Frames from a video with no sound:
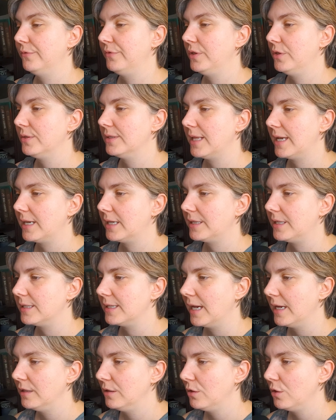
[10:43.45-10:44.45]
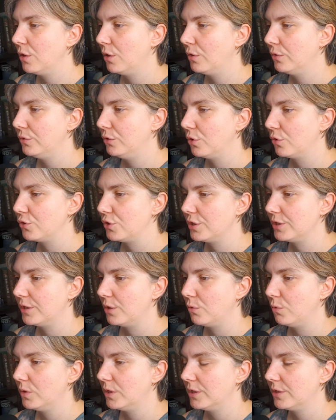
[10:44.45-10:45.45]
Feels like a design code, not just
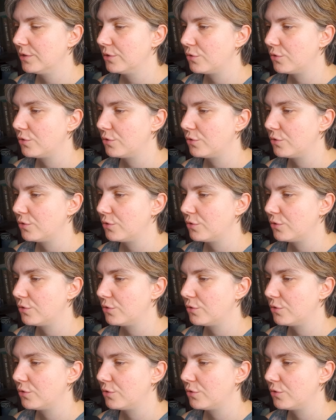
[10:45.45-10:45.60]
a word.